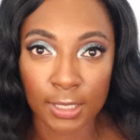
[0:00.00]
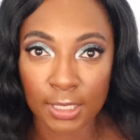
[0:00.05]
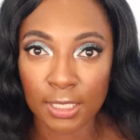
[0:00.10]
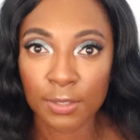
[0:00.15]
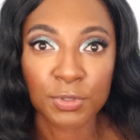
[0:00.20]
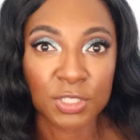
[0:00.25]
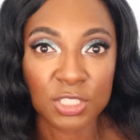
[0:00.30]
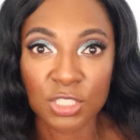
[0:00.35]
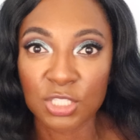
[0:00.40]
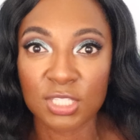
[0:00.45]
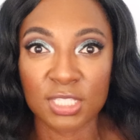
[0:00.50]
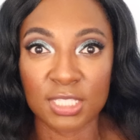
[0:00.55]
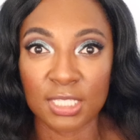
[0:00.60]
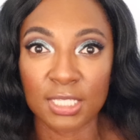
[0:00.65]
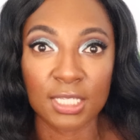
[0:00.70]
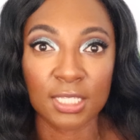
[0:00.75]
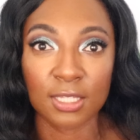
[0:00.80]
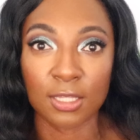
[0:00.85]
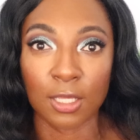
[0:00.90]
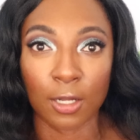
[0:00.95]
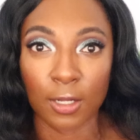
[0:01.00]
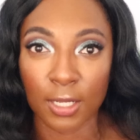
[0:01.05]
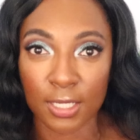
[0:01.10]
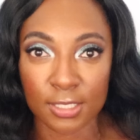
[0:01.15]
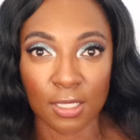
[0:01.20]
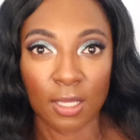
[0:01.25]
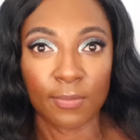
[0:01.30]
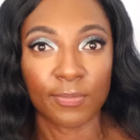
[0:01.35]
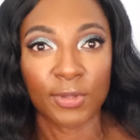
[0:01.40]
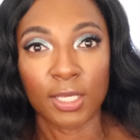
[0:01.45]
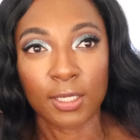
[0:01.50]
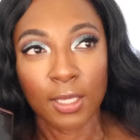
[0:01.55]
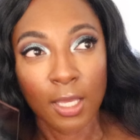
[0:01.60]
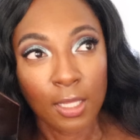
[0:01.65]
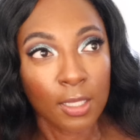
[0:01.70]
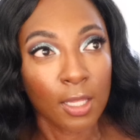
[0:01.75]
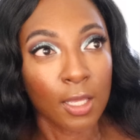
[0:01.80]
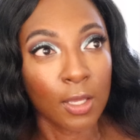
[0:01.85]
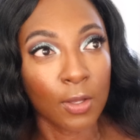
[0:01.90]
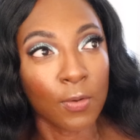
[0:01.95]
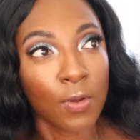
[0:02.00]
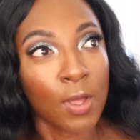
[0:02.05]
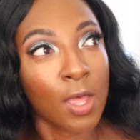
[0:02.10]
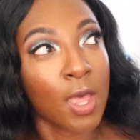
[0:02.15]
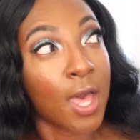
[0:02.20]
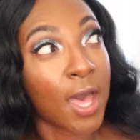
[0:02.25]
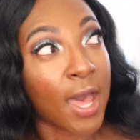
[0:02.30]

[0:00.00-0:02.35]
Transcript: and he was just sitting there as i'm like hello